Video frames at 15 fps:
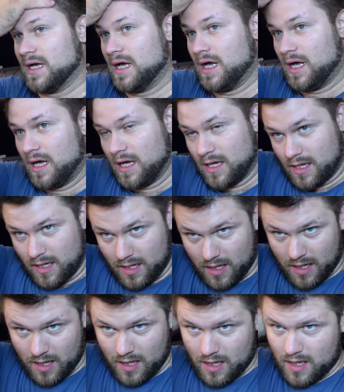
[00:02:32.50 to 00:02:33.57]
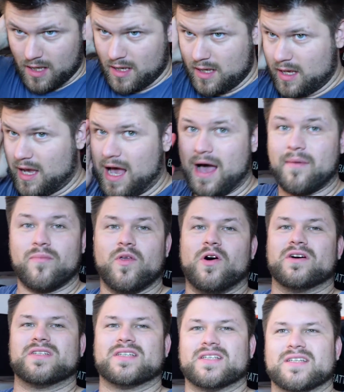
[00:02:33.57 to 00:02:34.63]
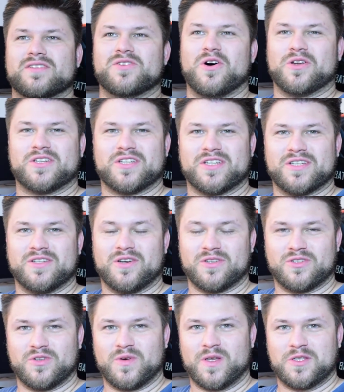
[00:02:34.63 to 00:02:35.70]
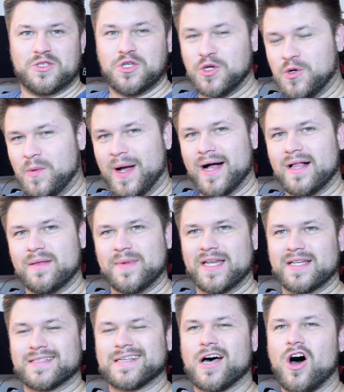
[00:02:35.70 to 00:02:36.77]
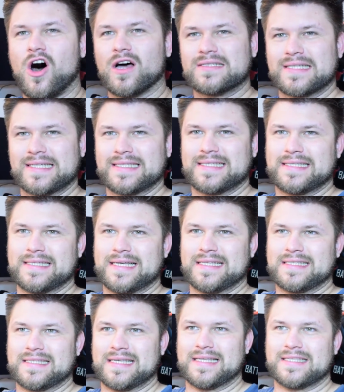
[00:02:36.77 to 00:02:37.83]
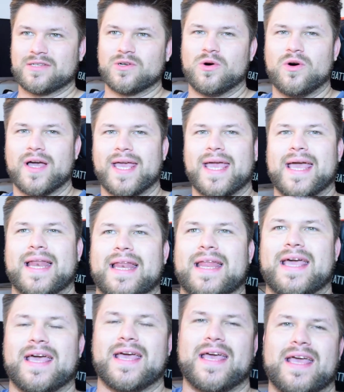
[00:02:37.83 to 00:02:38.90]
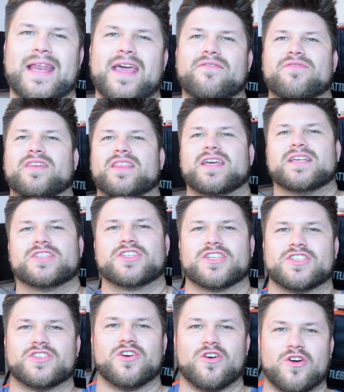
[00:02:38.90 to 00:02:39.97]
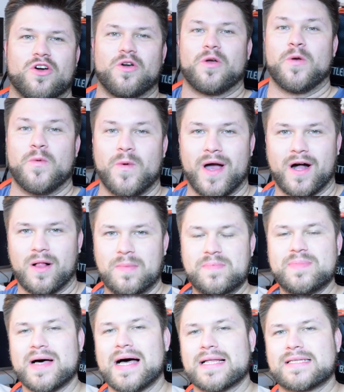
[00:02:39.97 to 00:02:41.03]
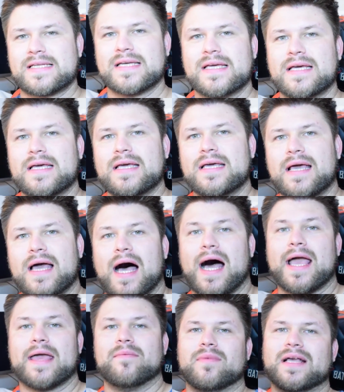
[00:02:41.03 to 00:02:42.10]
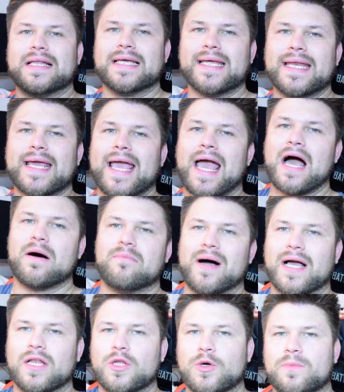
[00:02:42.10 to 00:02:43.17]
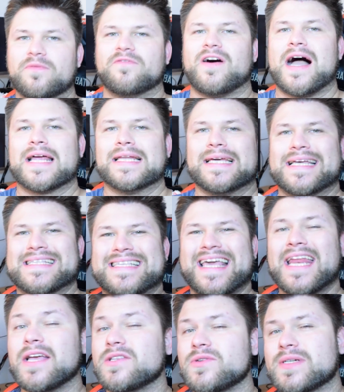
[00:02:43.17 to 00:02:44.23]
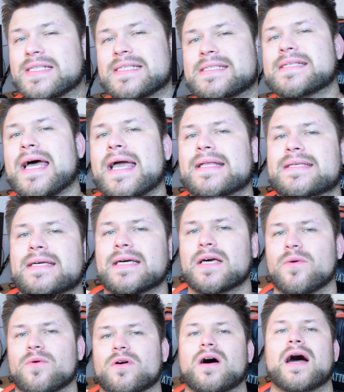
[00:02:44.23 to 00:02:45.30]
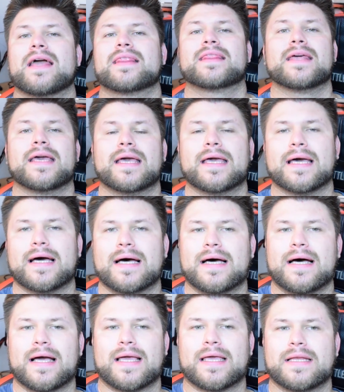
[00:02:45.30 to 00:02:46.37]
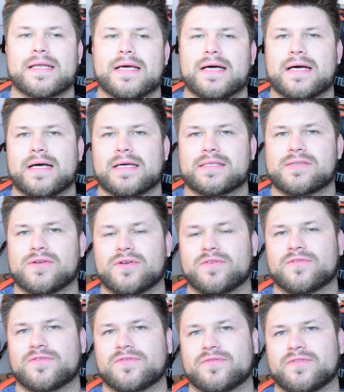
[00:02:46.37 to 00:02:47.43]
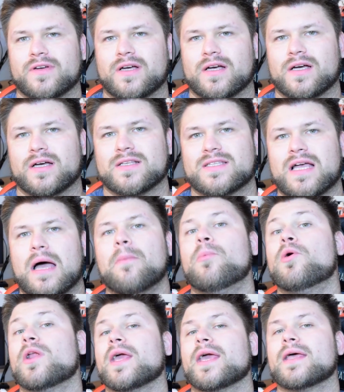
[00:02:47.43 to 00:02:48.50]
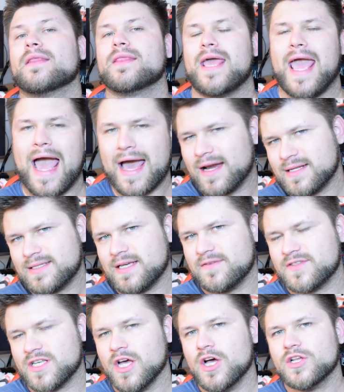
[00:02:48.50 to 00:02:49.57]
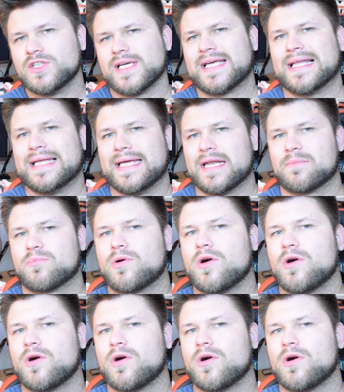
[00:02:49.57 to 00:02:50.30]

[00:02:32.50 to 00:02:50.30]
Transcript: oh, I'm not, not, not doing too well. I mean, it's hot, it's, it's, it's annoying, and and everything's just not going well. But I am cleaning out my loop. Finally, it's getting to a state where I think uh, I can uh, sort of uh, start putting in the additives to clean it